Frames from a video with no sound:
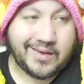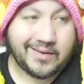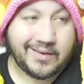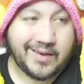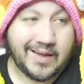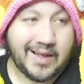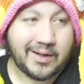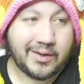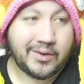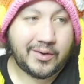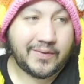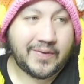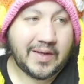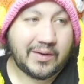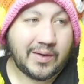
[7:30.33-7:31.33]
I don't know
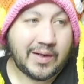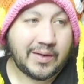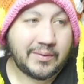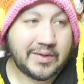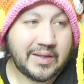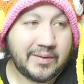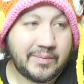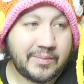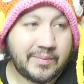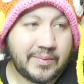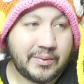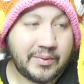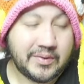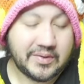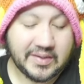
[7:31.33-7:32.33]
if I grade with them, but
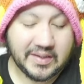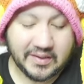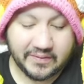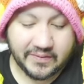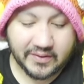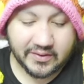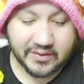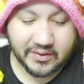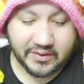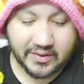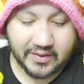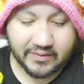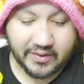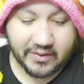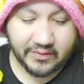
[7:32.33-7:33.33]
we'll see in the future. You
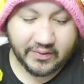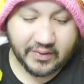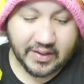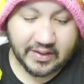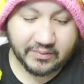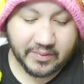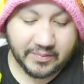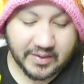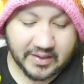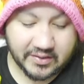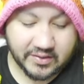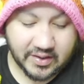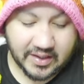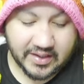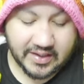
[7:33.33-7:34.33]
never know. If you guys want me to
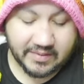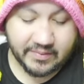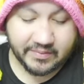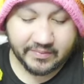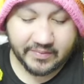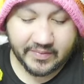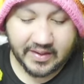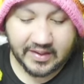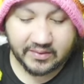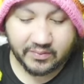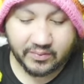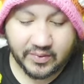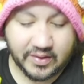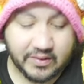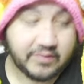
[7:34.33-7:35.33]
try them as
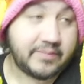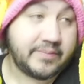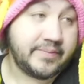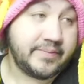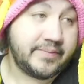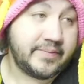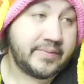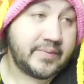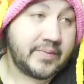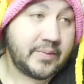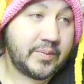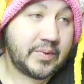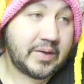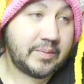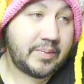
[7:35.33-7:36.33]
well,
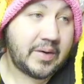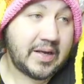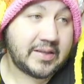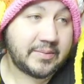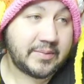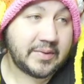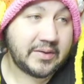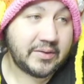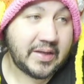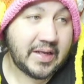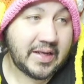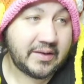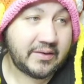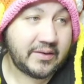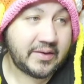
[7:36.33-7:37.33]
we could possibly do
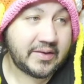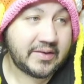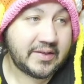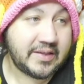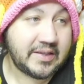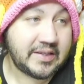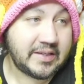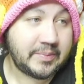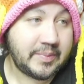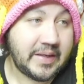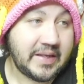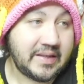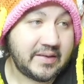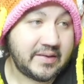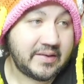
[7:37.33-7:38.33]
that. You can see the
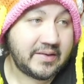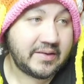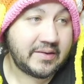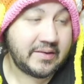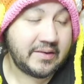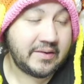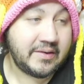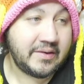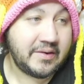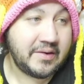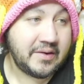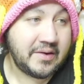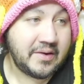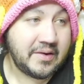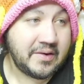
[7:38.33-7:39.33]
space.
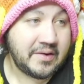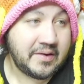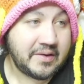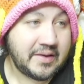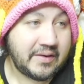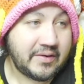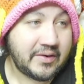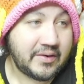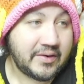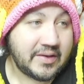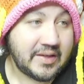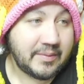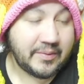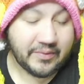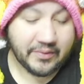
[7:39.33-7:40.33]
Never noticed
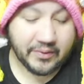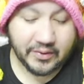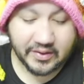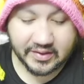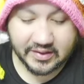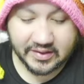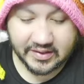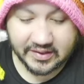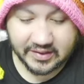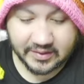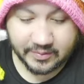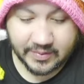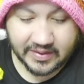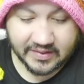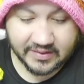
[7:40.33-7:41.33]
that before. You can see the
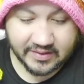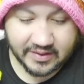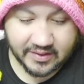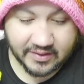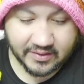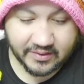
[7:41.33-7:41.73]
space there.